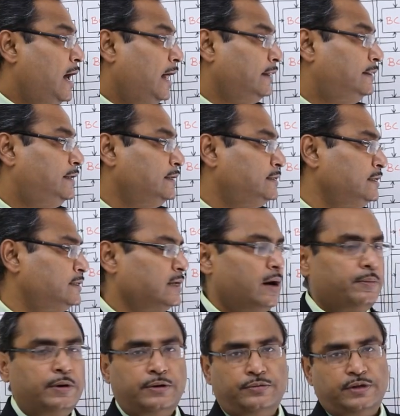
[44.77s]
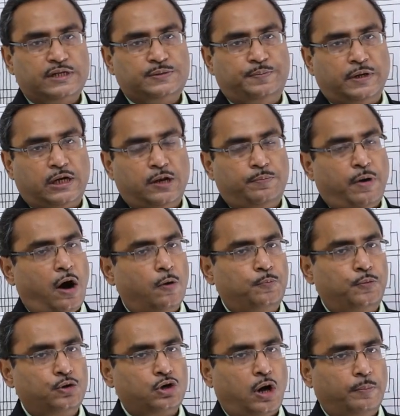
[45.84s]
and this is our respective
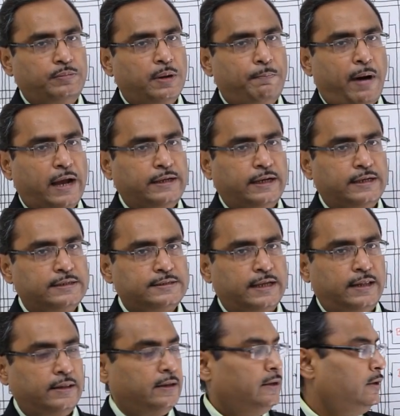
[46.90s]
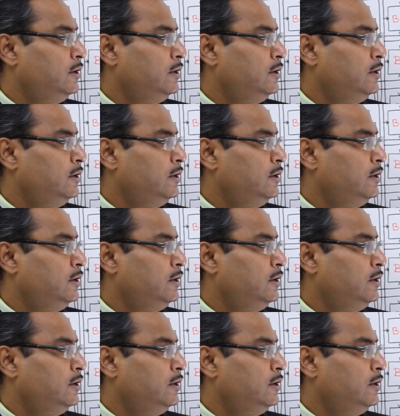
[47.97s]
output of the binary cell.